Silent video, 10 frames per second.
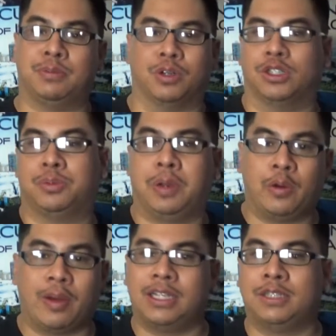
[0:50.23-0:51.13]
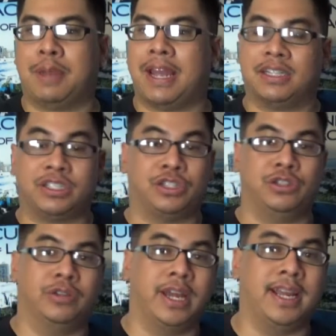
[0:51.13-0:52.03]
Motor Speedway spans
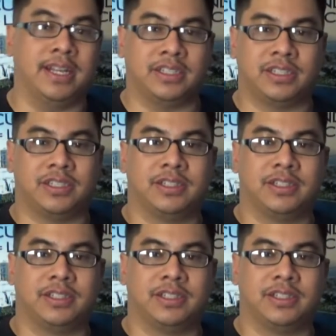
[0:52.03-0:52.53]
2 days.